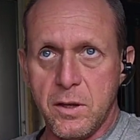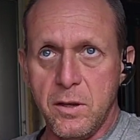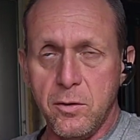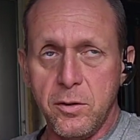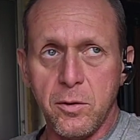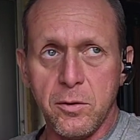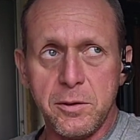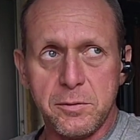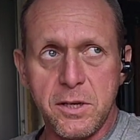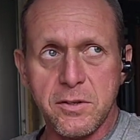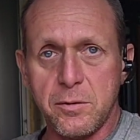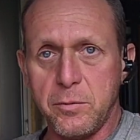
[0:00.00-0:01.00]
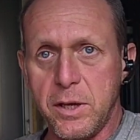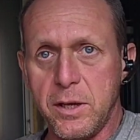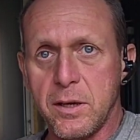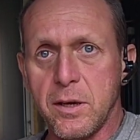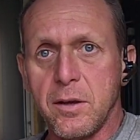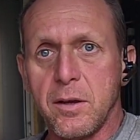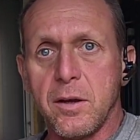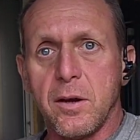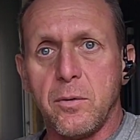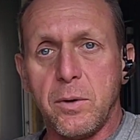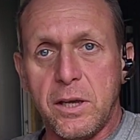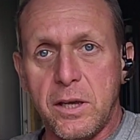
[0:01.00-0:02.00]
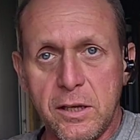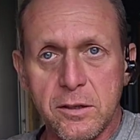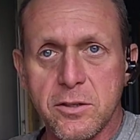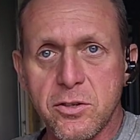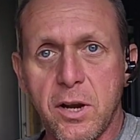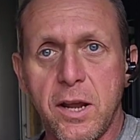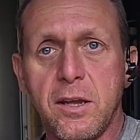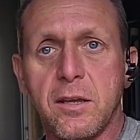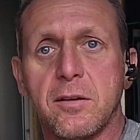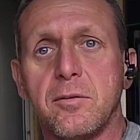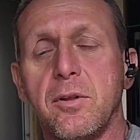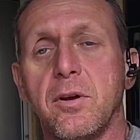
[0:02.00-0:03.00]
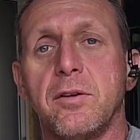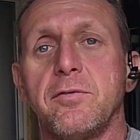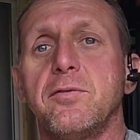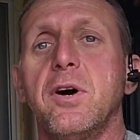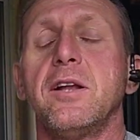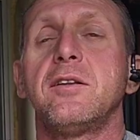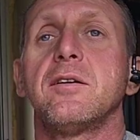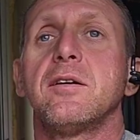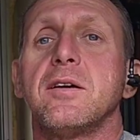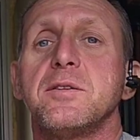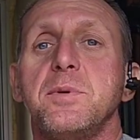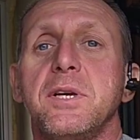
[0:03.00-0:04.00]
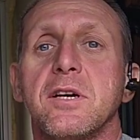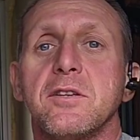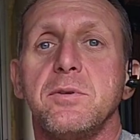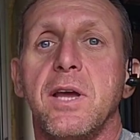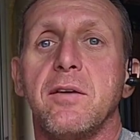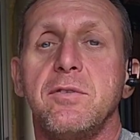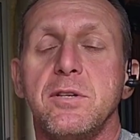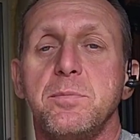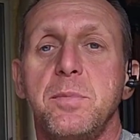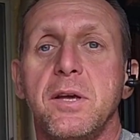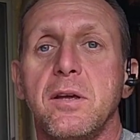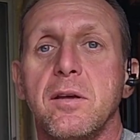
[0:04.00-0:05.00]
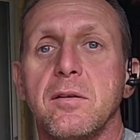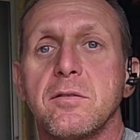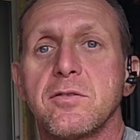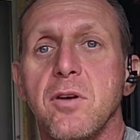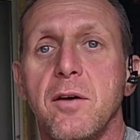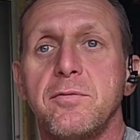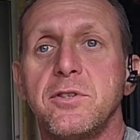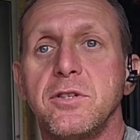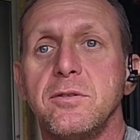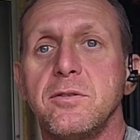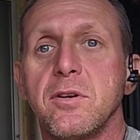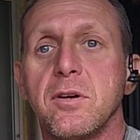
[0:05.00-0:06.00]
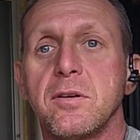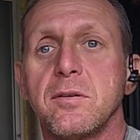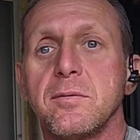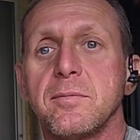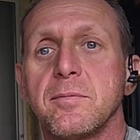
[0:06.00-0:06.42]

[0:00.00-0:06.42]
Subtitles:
The only reason we heel strike with our foot is because we have these big, soft shoes on.